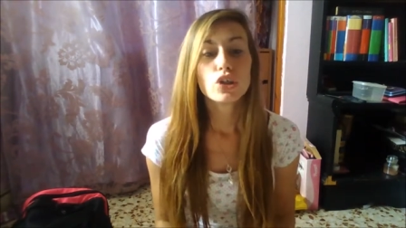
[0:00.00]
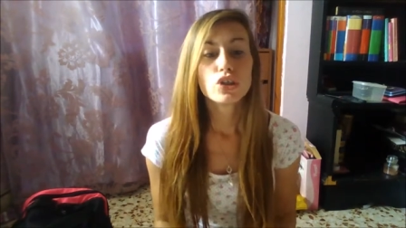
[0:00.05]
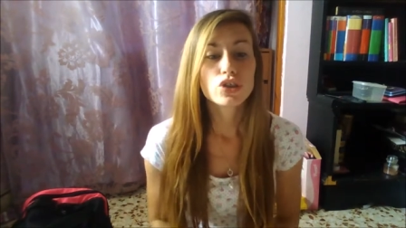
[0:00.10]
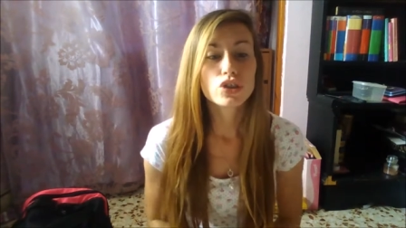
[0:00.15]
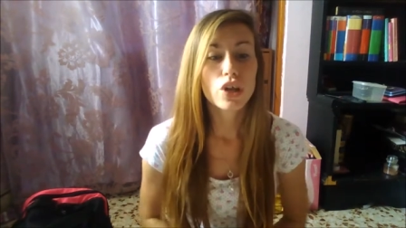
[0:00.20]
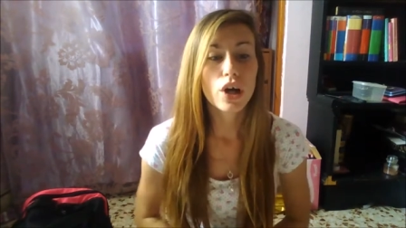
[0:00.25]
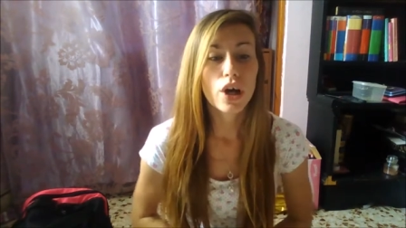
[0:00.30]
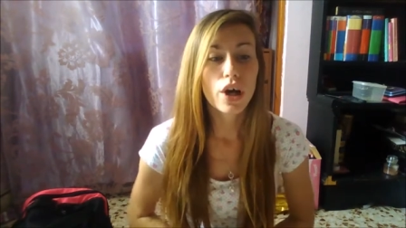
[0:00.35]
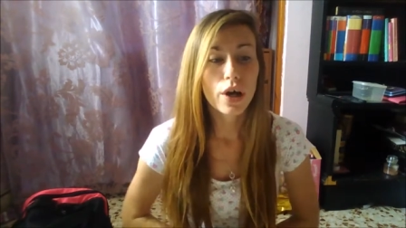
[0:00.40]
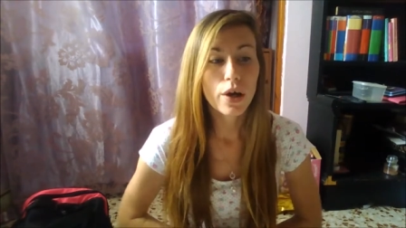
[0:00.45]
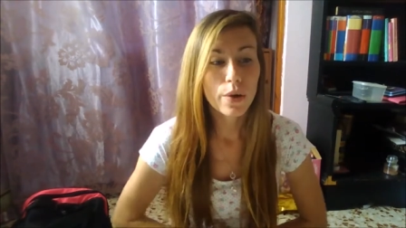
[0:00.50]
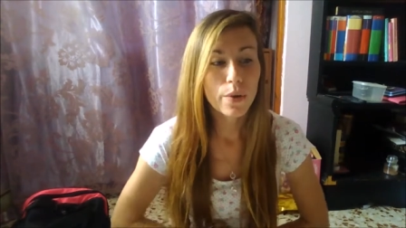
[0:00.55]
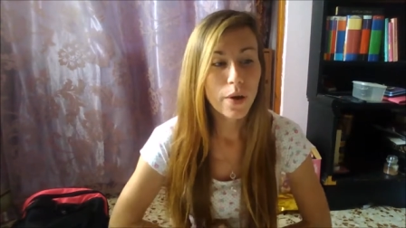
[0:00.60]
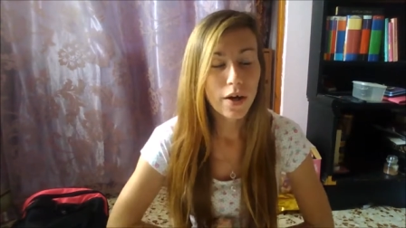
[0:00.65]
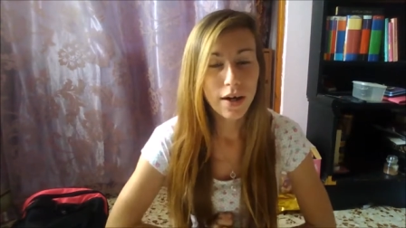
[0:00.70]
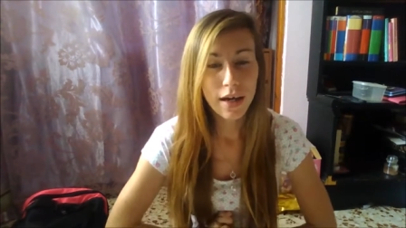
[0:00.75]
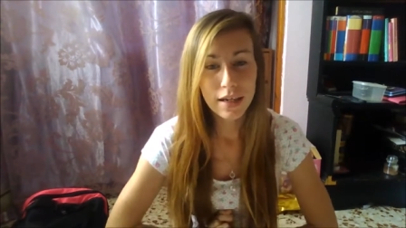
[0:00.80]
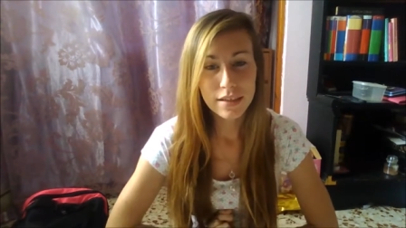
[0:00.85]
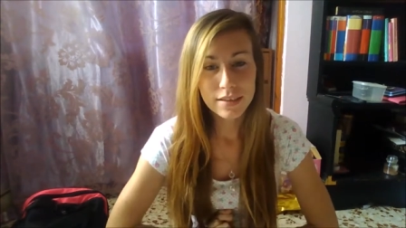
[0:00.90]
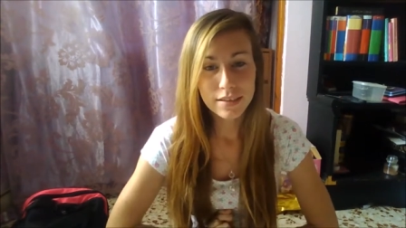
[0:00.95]
So,
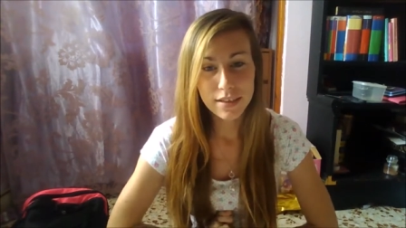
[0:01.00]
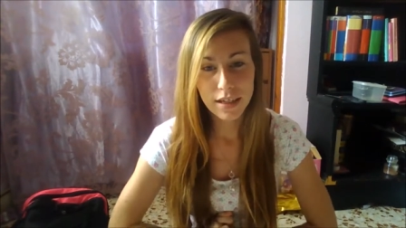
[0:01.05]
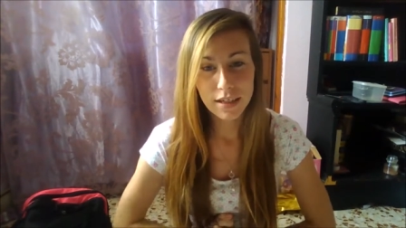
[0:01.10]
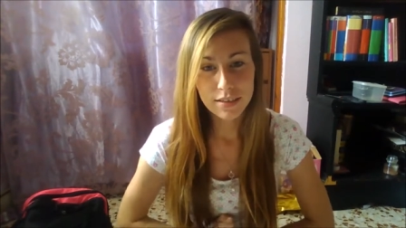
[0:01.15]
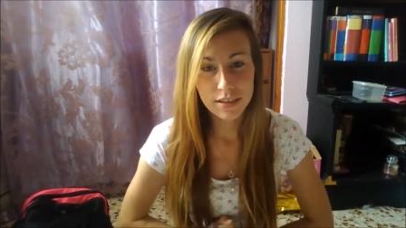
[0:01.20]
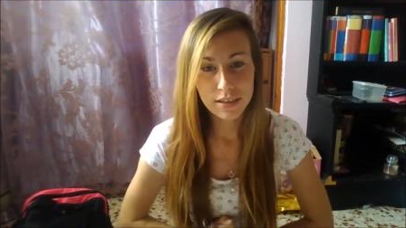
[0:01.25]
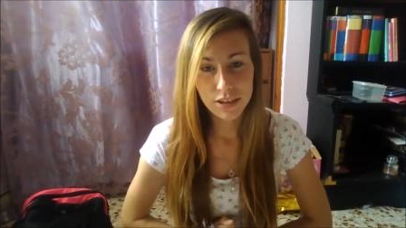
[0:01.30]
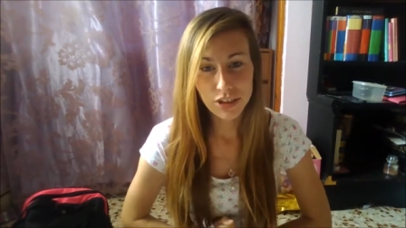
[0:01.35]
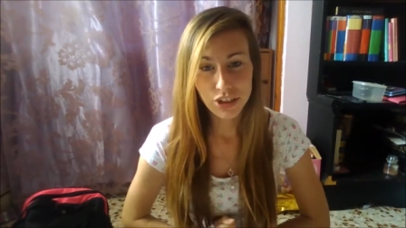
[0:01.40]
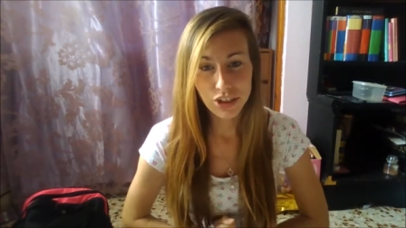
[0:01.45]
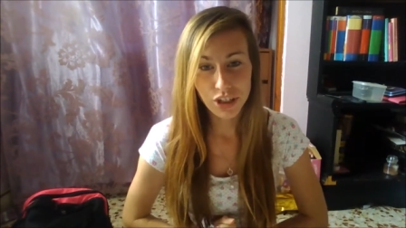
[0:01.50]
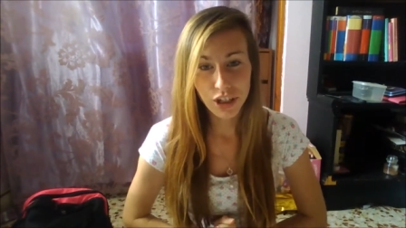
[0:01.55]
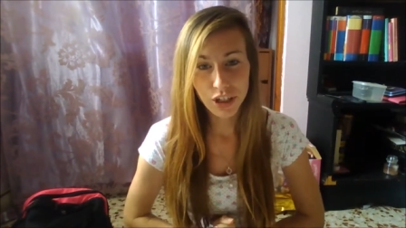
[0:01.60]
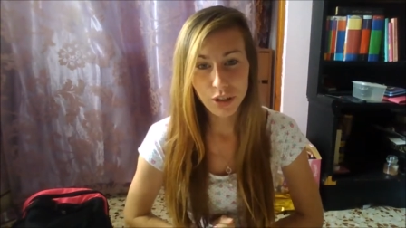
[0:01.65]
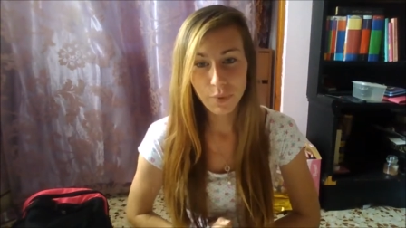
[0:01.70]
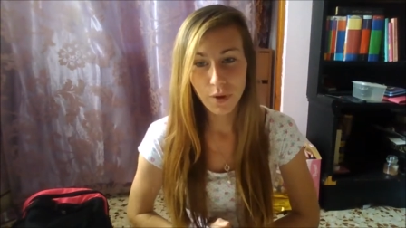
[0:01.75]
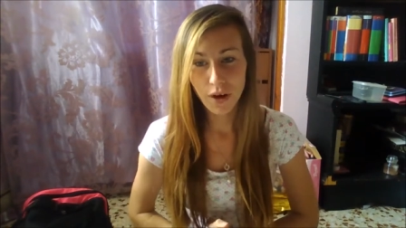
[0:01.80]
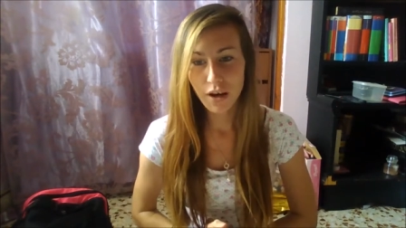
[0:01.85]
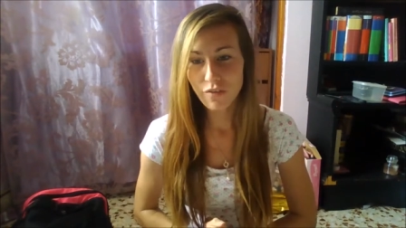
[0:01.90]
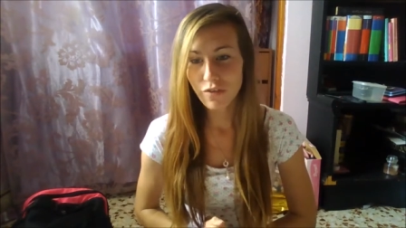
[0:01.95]
I'll get started and show
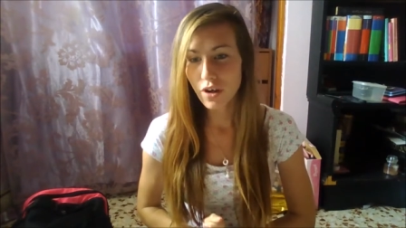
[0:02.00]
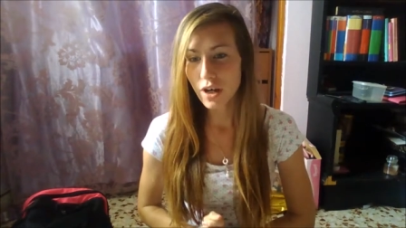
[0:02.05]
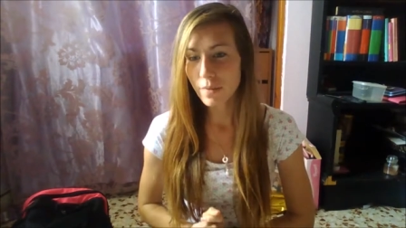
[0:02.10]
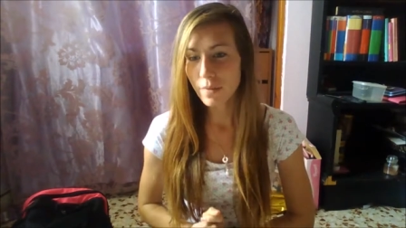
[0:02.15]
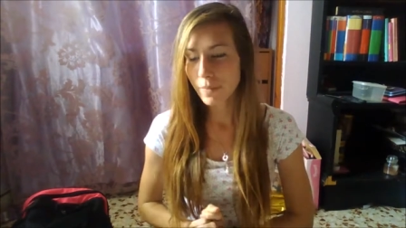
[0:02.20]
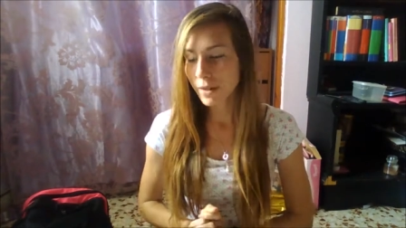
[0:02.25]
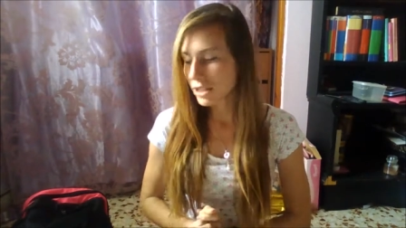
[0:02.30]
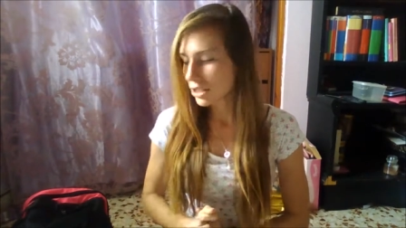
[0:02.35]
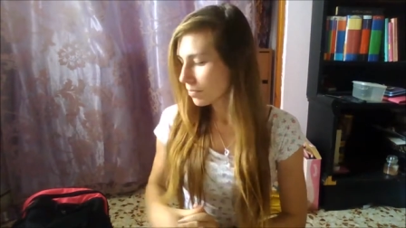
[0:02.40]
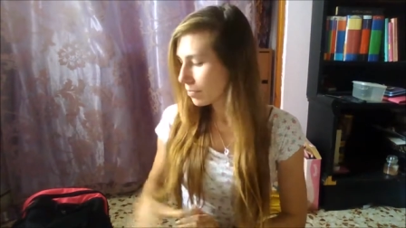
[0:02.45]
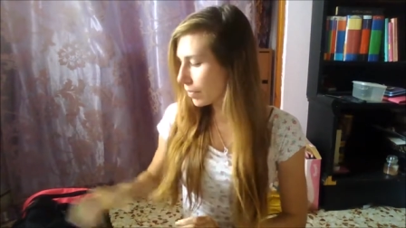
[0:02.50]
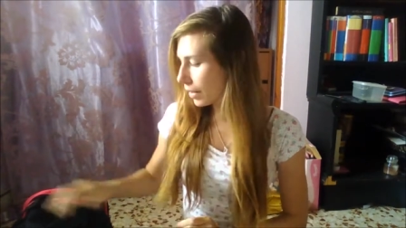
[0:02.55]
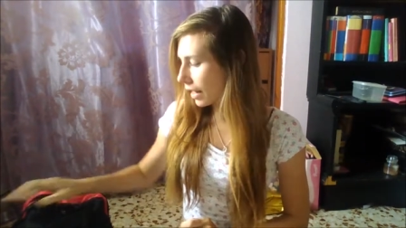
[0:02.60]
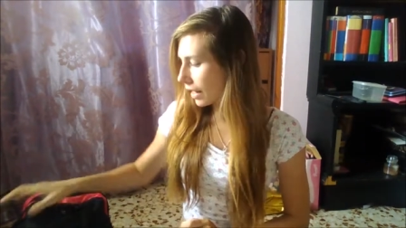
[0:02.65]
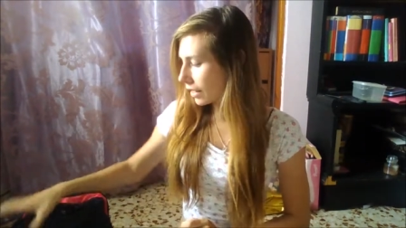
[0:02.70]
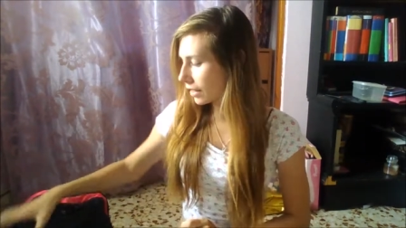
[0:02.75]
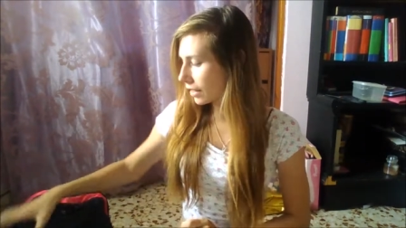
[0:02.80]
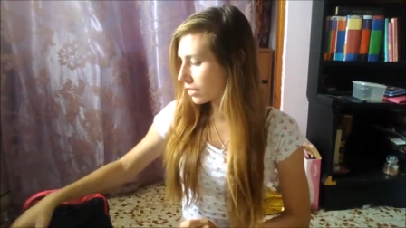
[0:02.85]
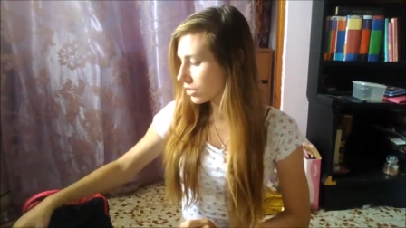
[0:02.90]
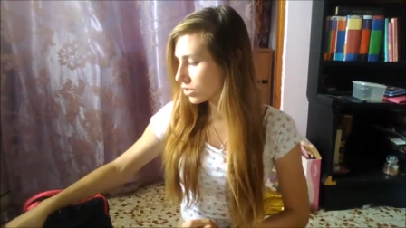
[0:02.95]
you what I've got in my gym bag.